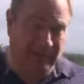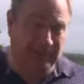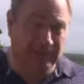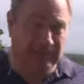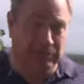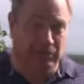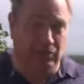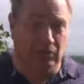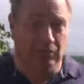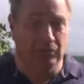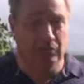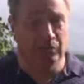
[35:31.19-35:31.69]

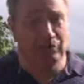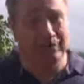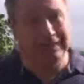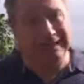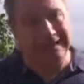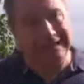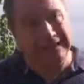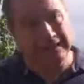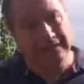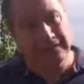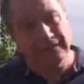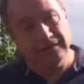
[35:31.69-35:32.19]
So you
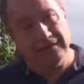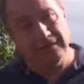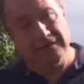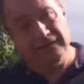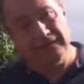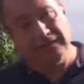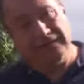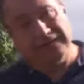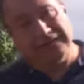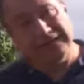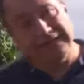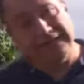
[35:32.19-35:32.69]
need to
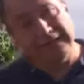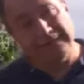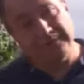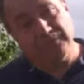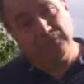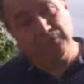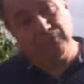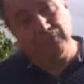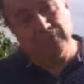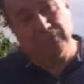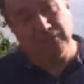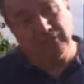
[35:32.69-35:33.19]
adapt
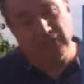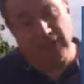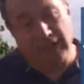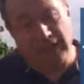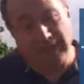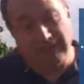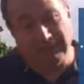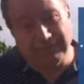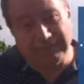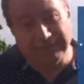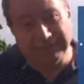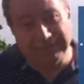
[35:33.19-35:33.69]
your
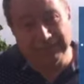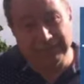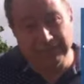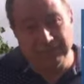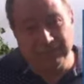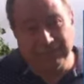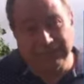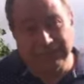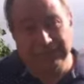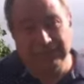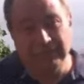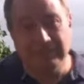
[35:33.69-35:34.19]
style a little
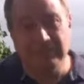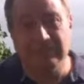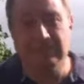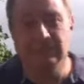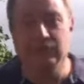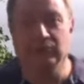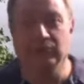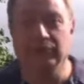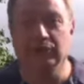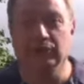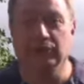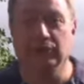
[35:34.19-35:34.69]
bit
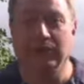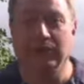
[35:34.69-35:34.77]
when you